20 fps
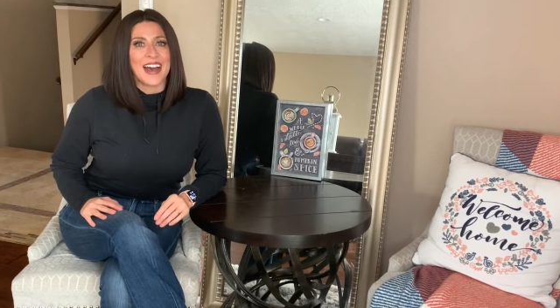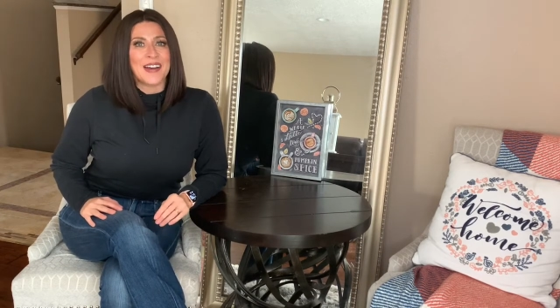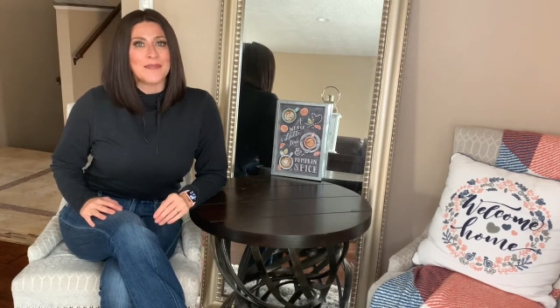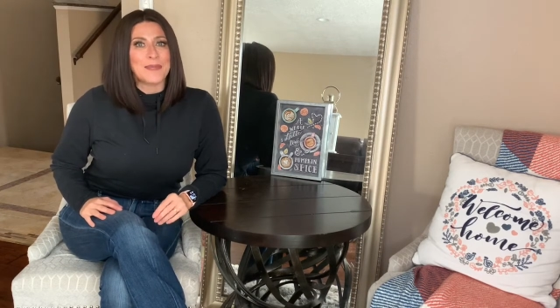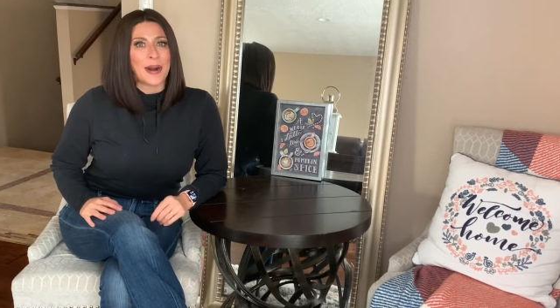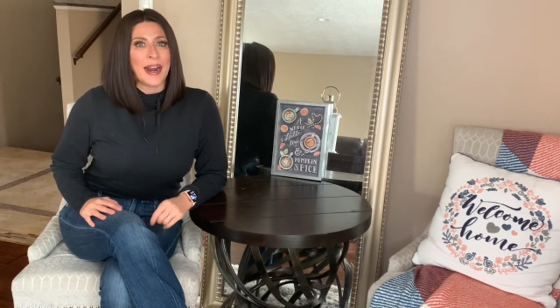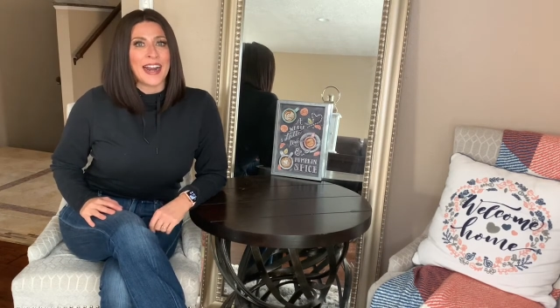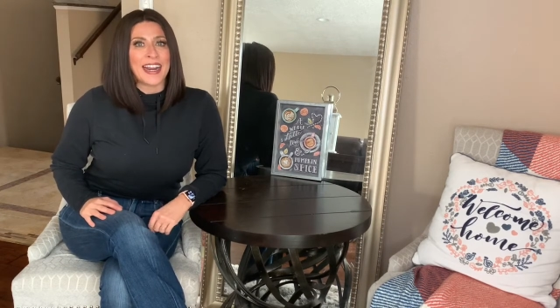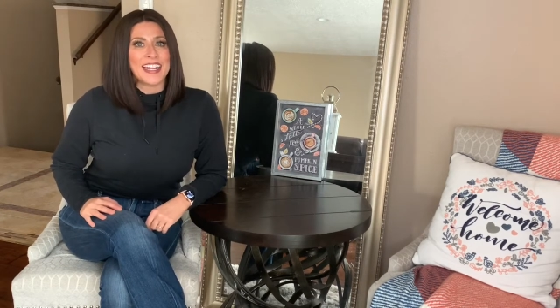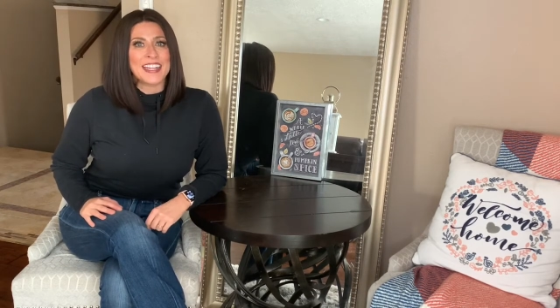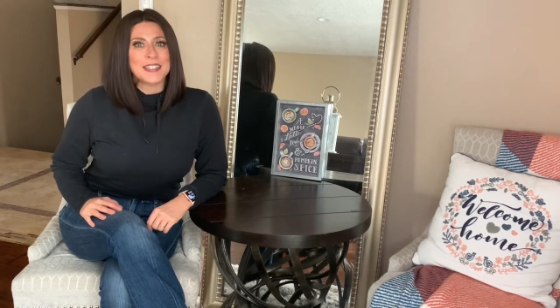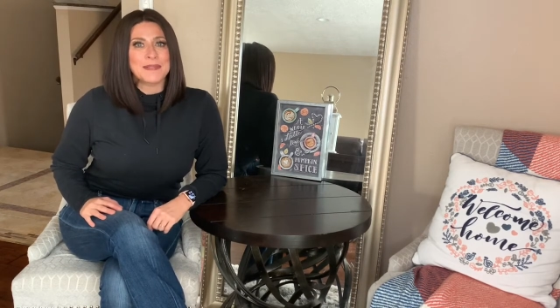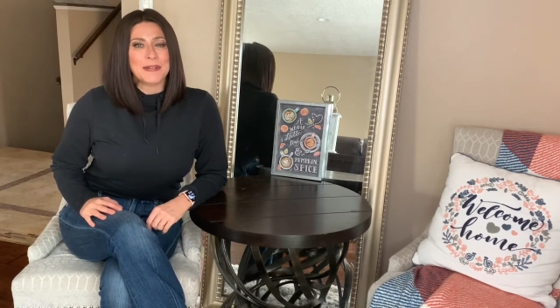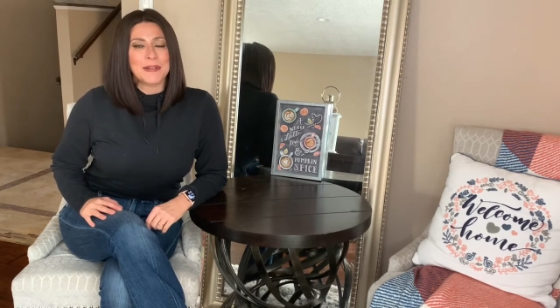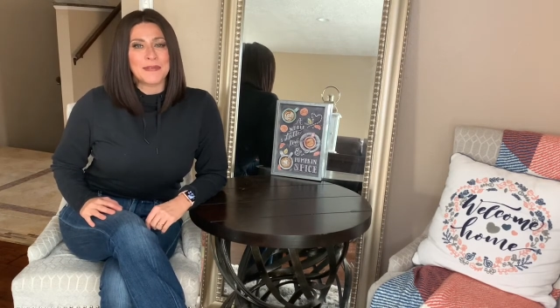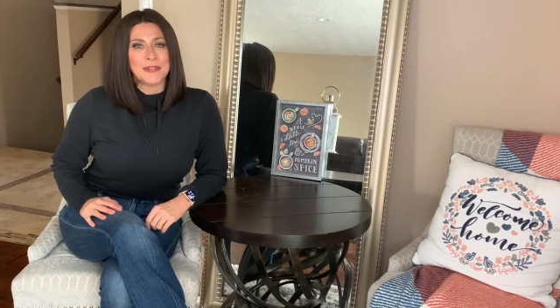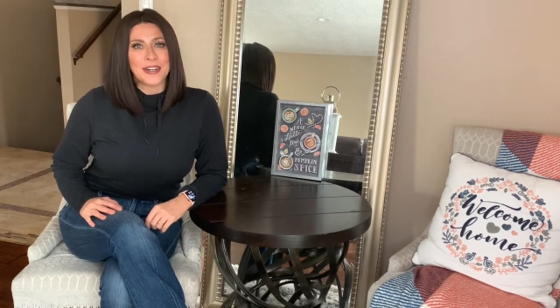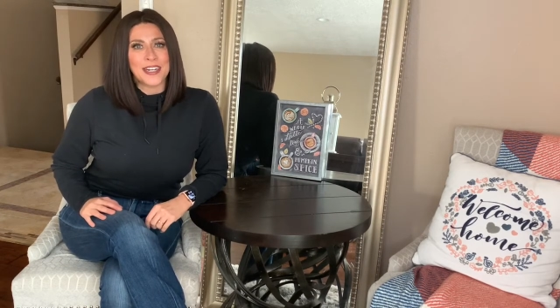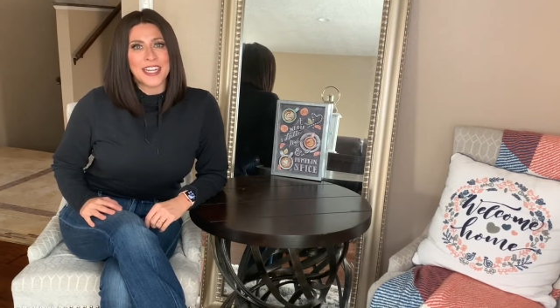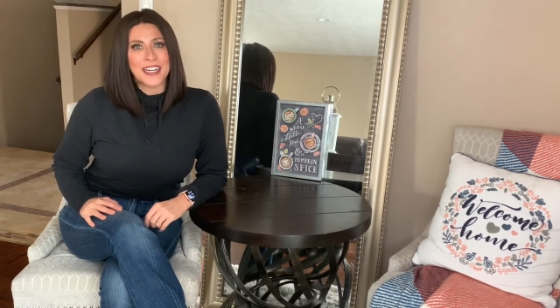Brian's been
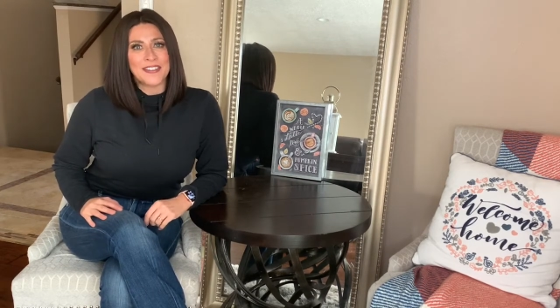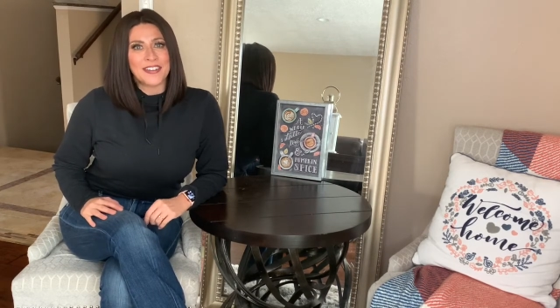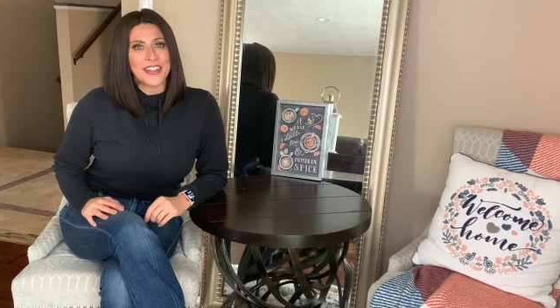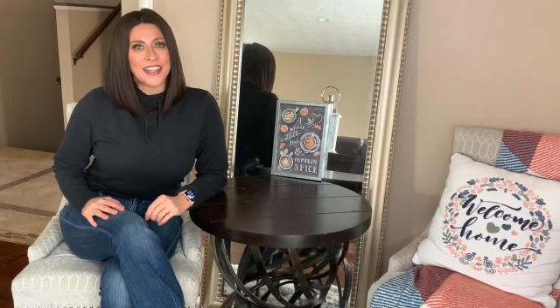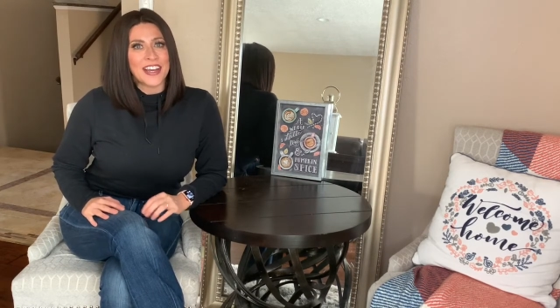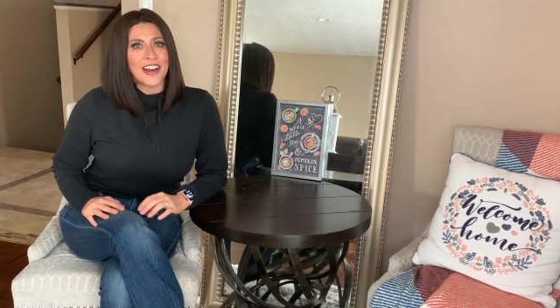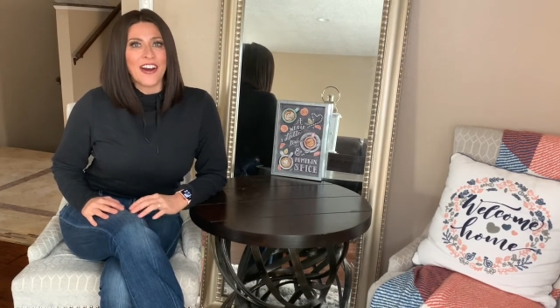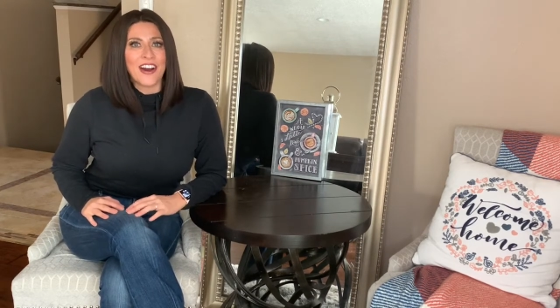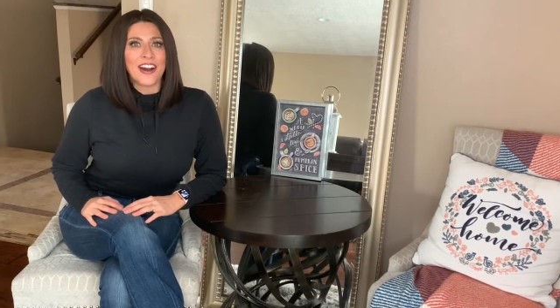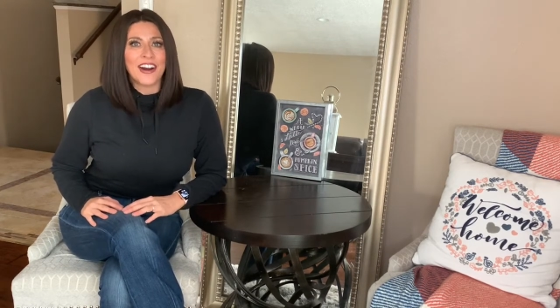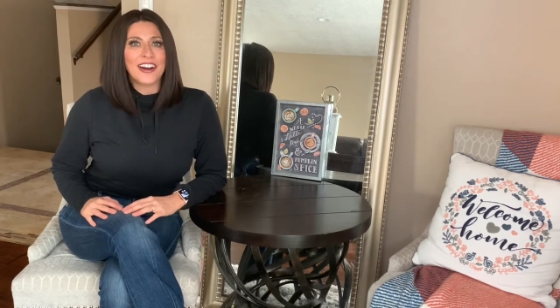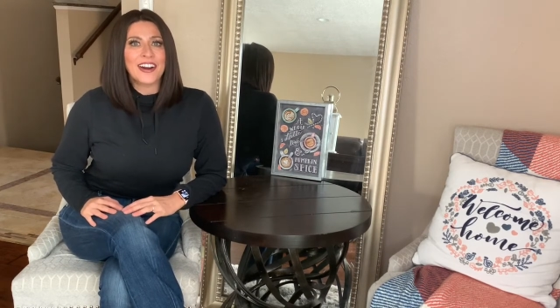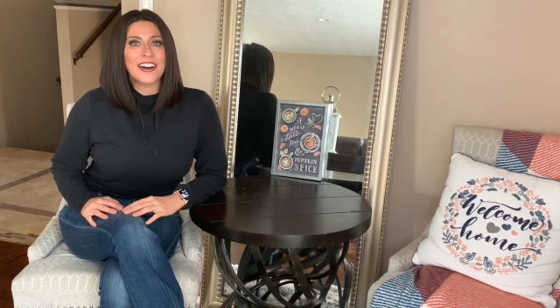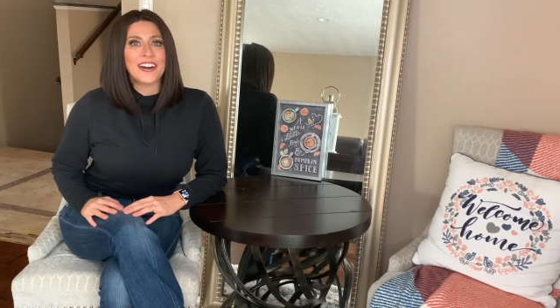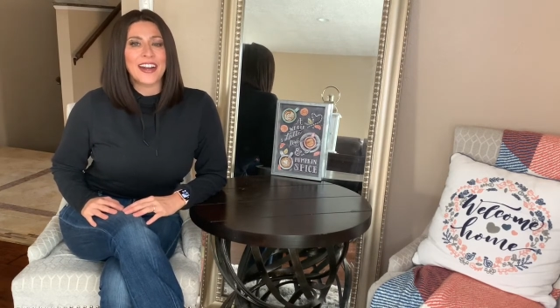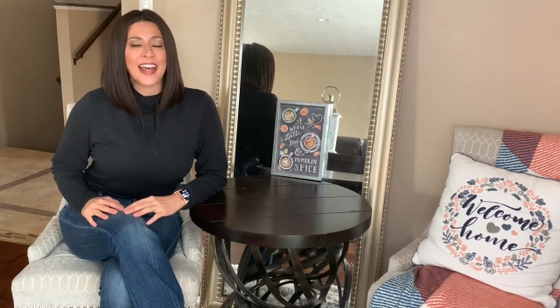working really hard,